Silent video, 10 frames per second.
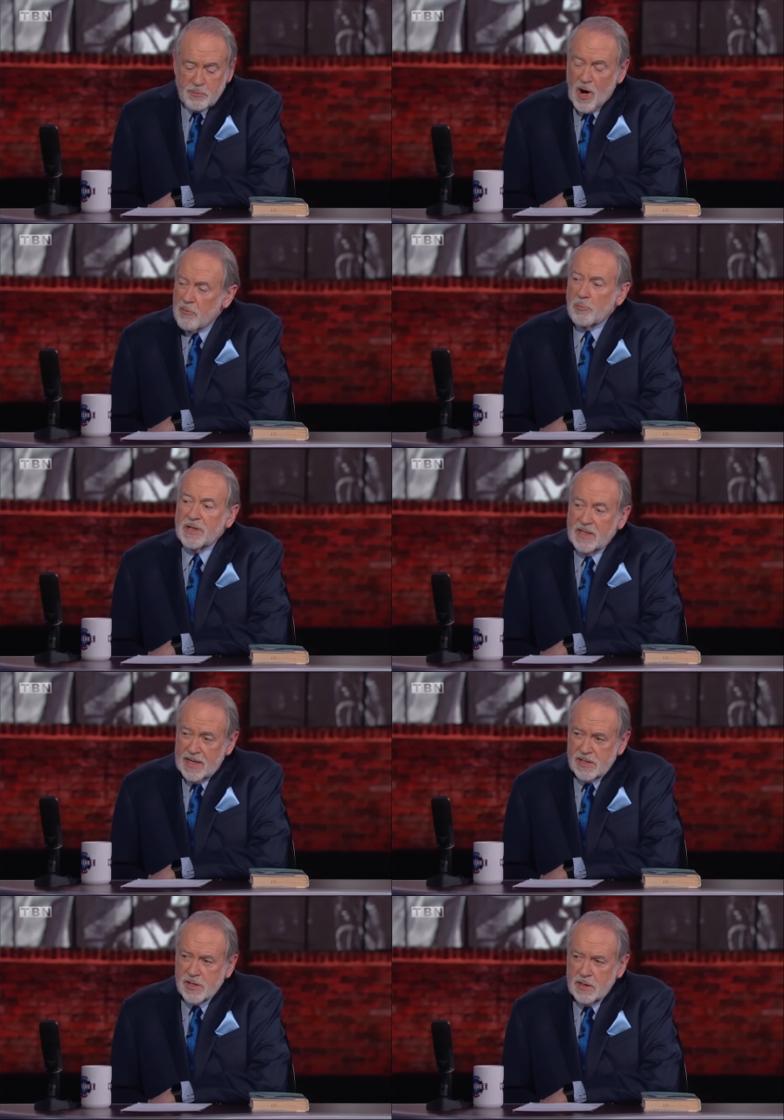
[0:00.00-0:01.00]
probably
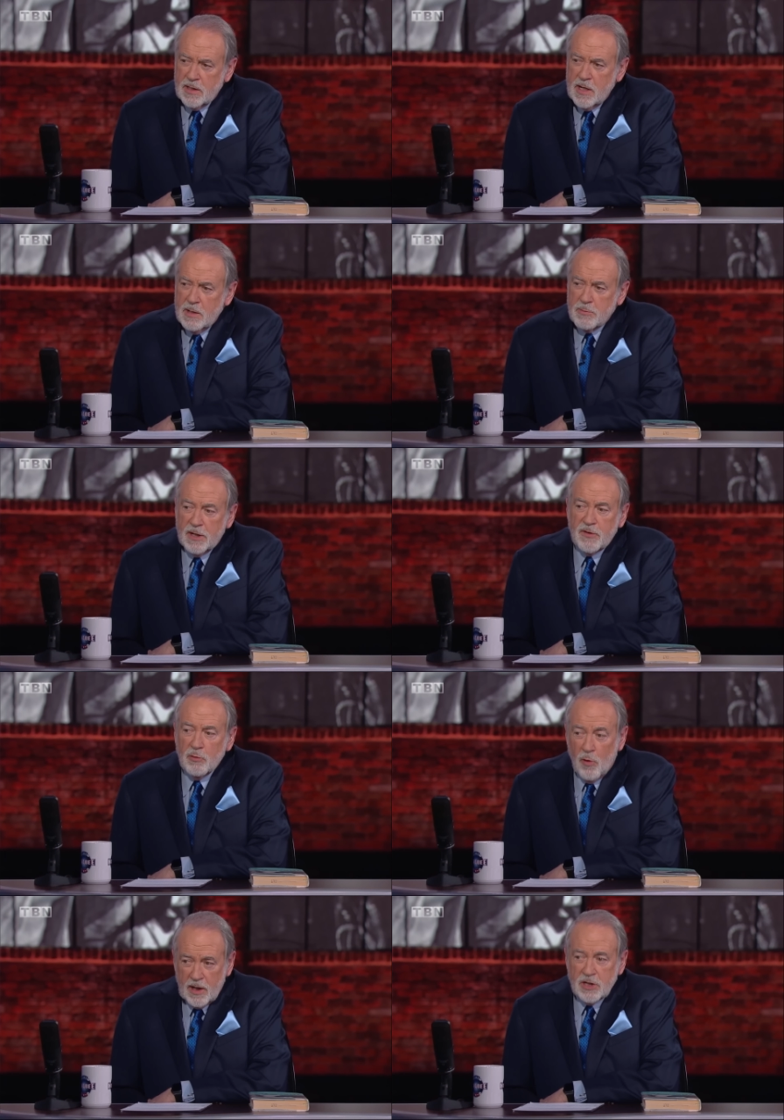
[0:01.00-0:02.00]
needs it, but if you
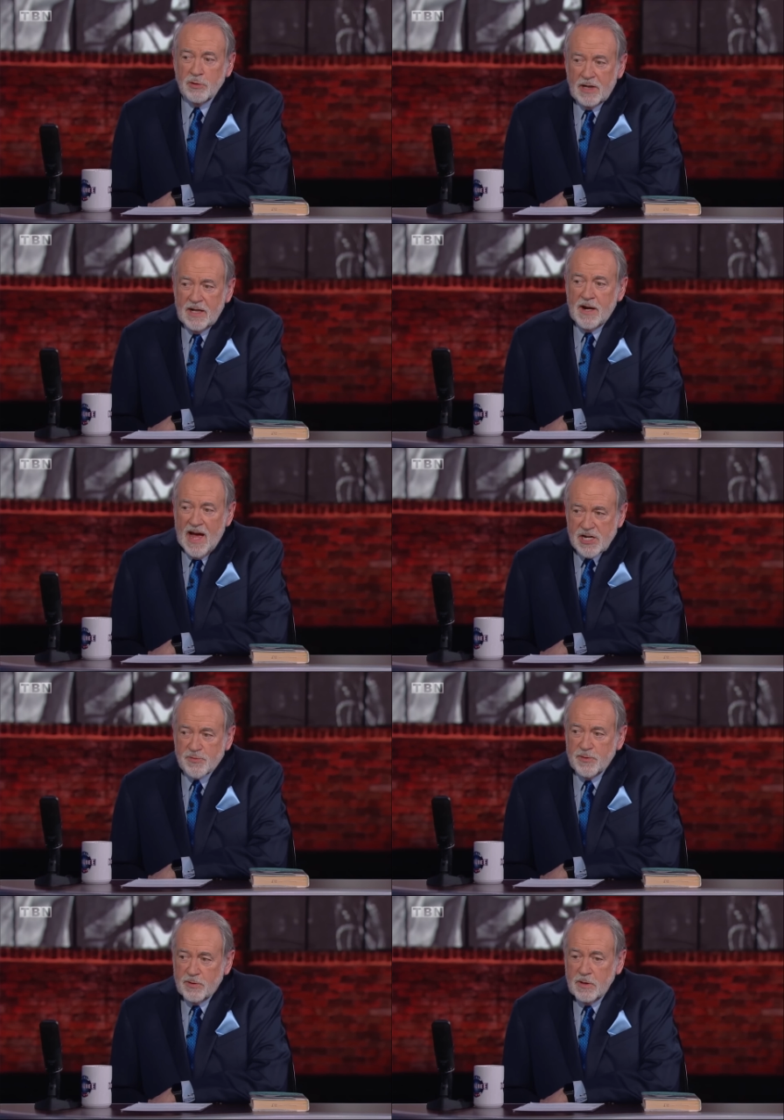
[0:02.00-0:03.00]
want to do it in
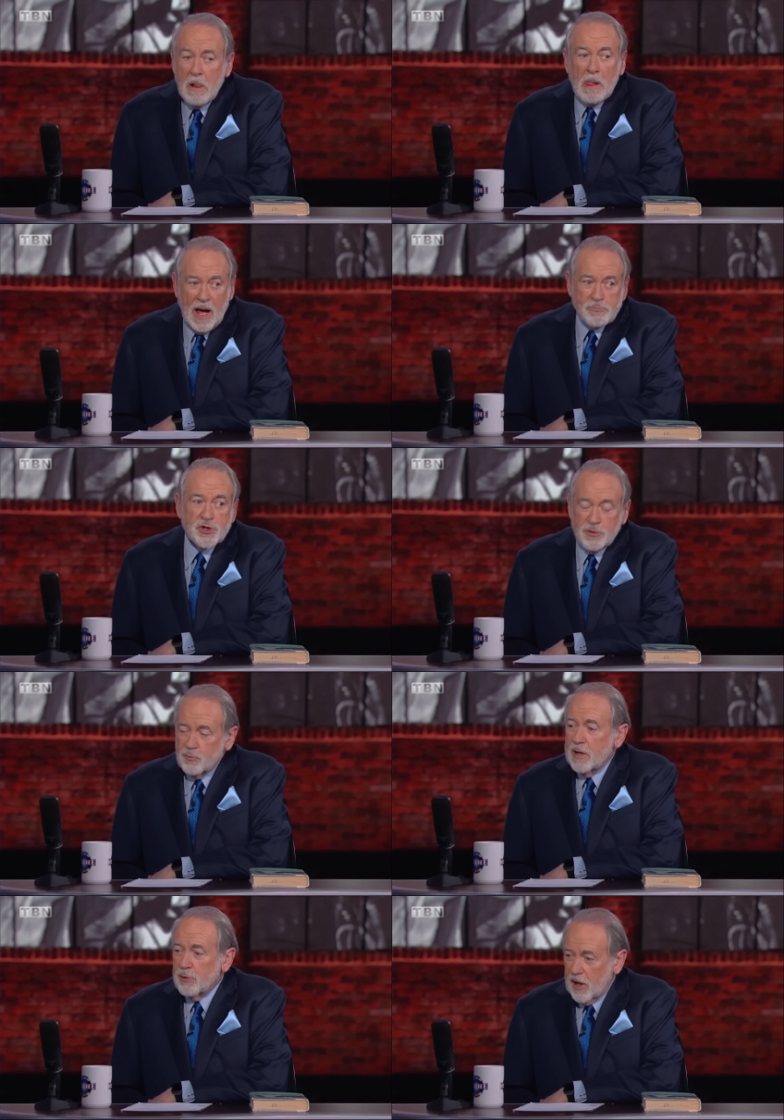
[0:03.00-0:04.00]
Nashville, I'm sure
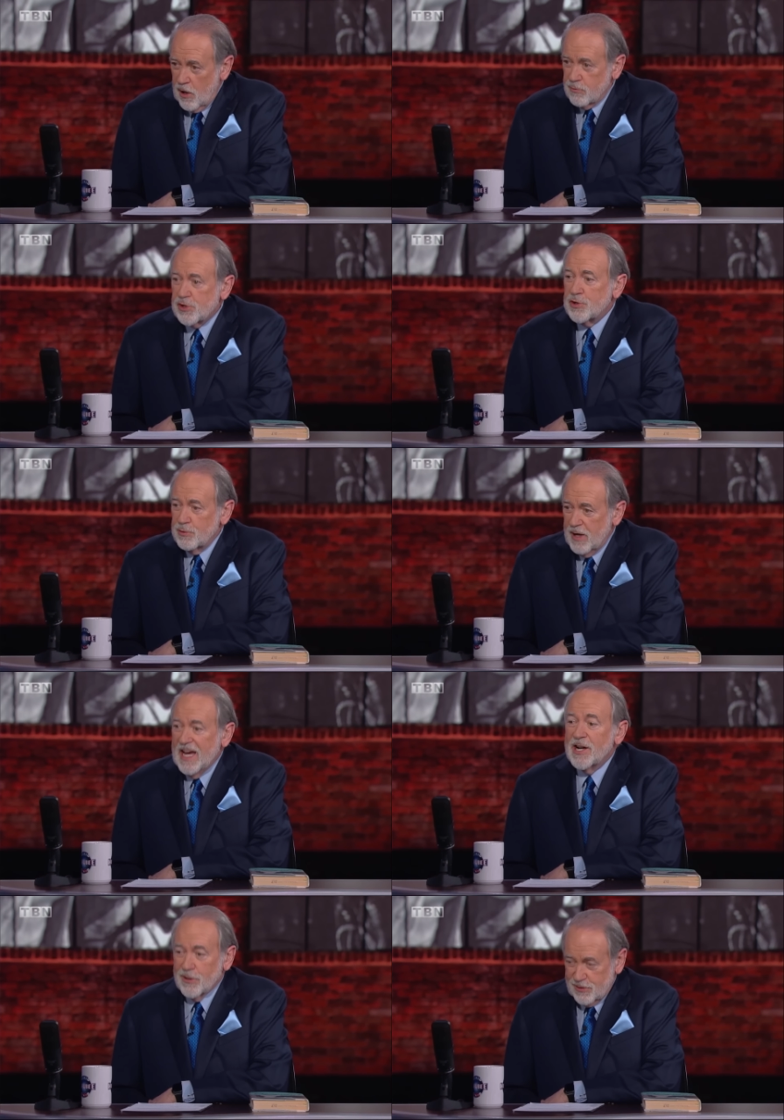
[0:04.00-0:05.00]
we would host you
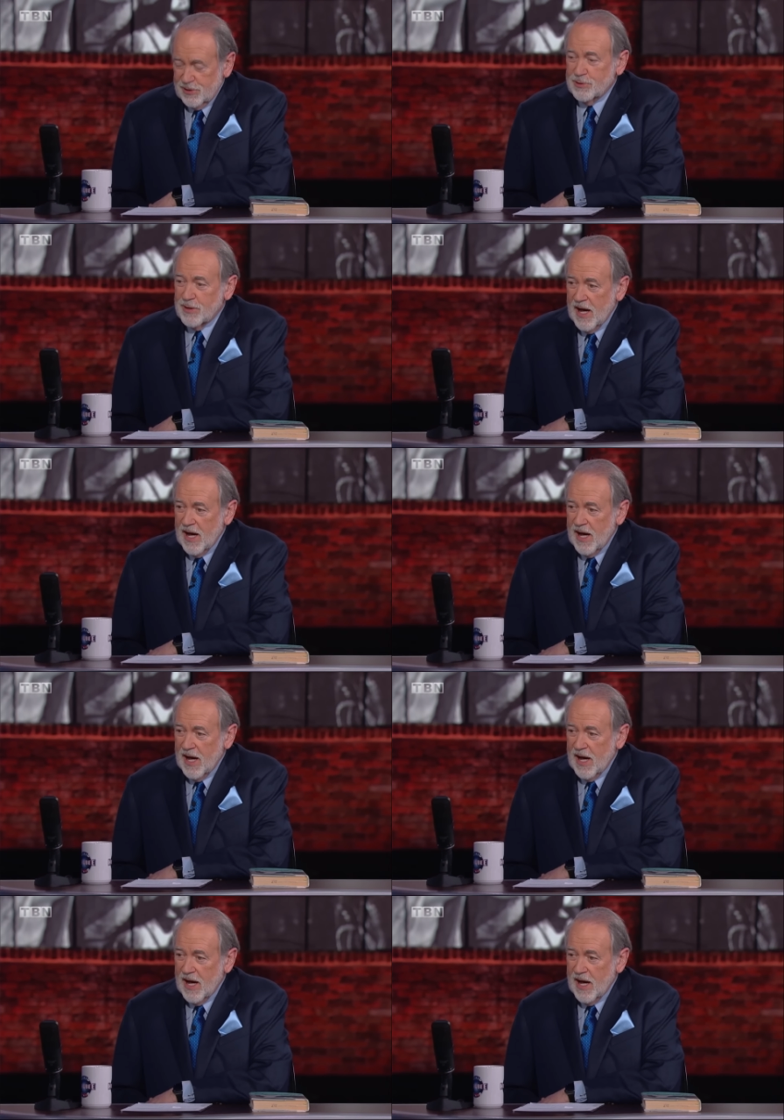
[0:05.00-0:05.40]
here to do